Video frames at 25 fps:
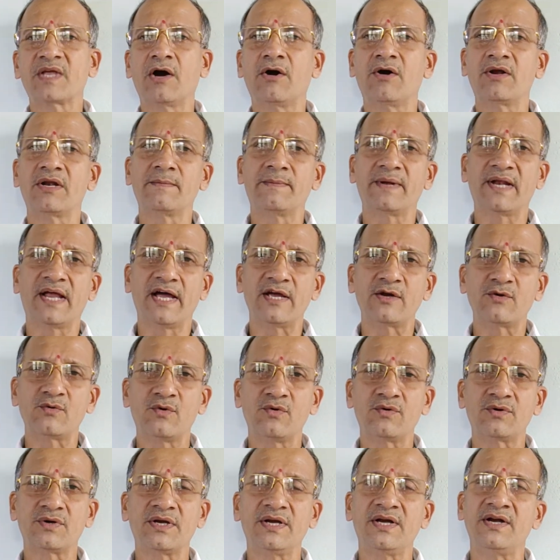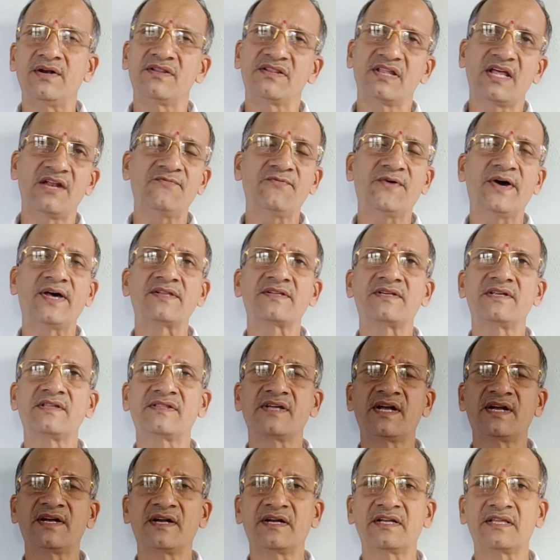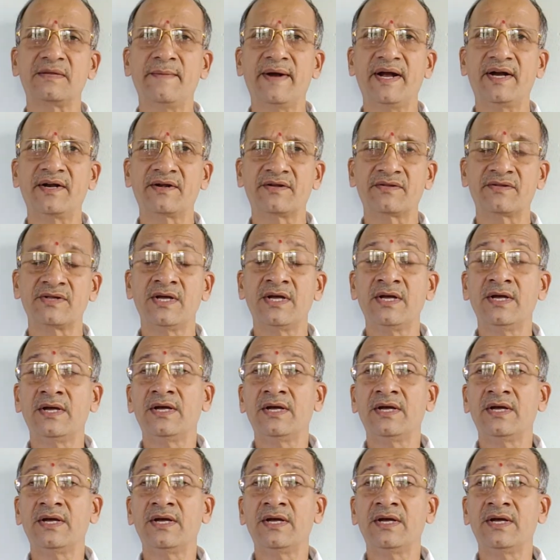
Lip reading: Honorable High Court itself has decided the matters.